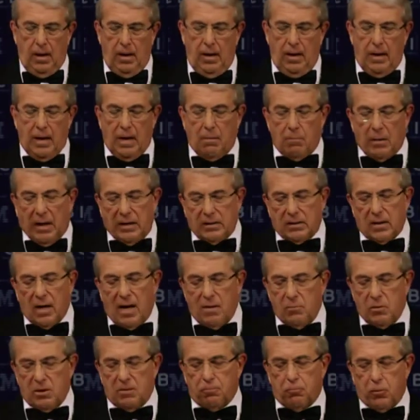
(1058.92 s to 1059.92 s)
Now, my
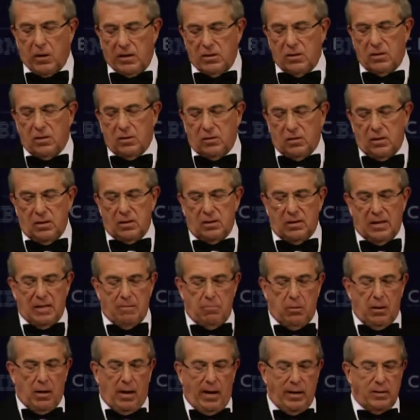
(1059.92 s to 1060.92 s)
time as president of the
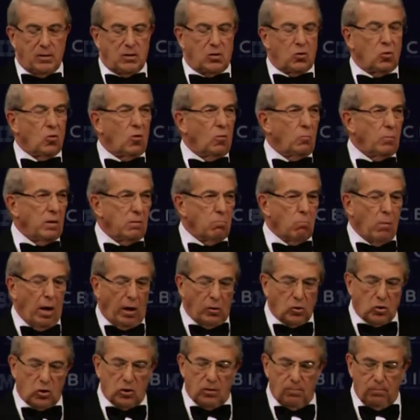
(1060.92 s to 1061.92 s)
CBI has taught me
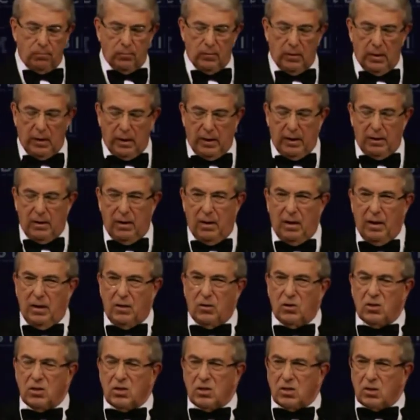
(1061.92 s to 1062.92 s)
much.
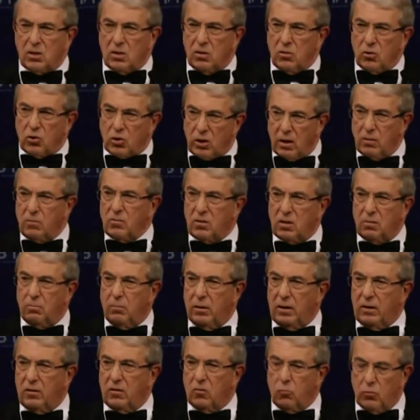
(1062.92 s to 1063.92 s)
It's shown to
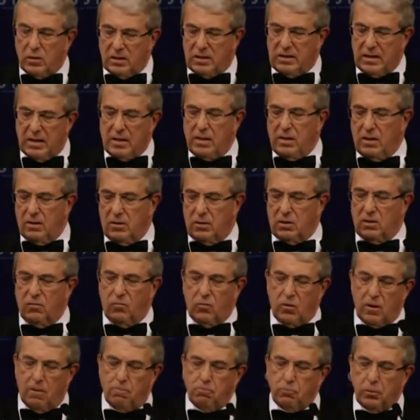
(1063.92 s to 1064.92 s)
me the resilience
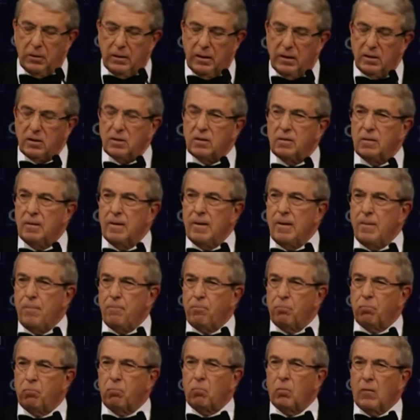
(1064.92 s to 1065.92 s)
of companies.
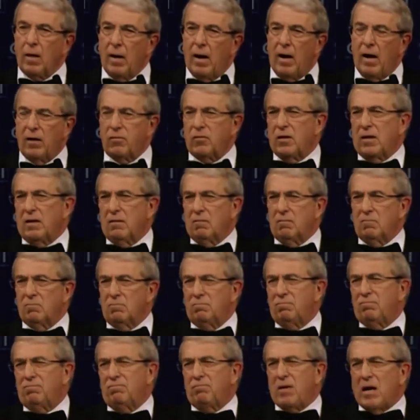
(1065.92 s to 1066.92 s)
I
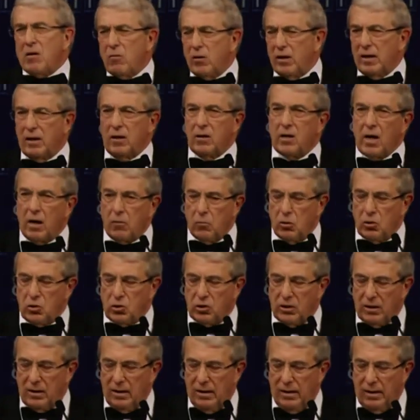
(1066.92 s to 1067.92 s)
think, very
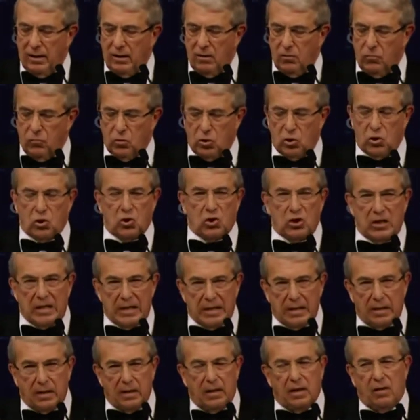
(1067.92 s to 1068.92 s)
encouragingly, the
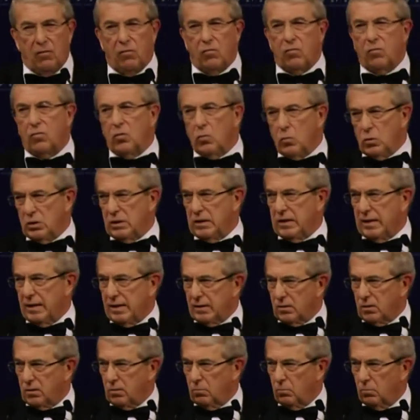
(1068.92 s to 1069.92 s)
sheer
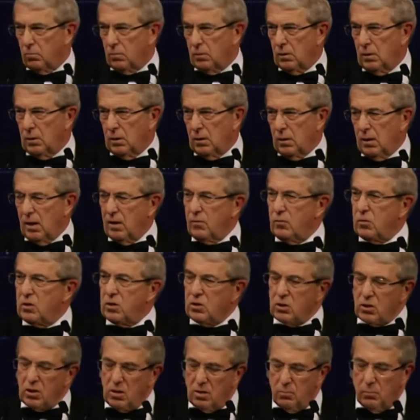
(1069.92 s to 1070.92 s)
enthusiasm and
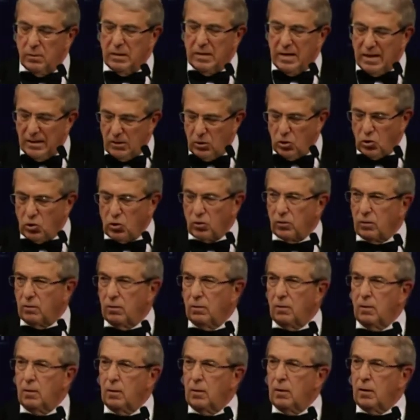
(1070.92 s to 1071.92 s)

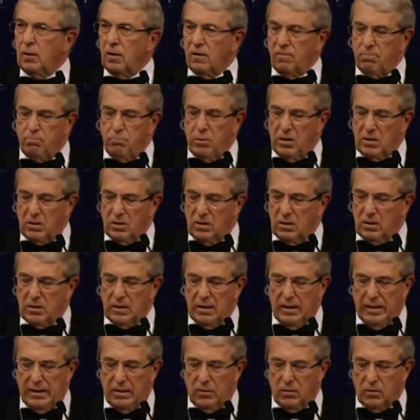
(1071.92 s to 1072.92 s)
determination of business
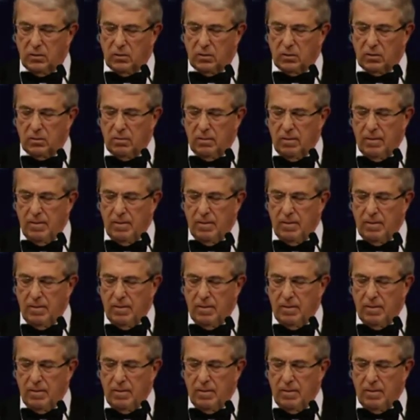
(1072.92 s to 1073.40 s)
leaders.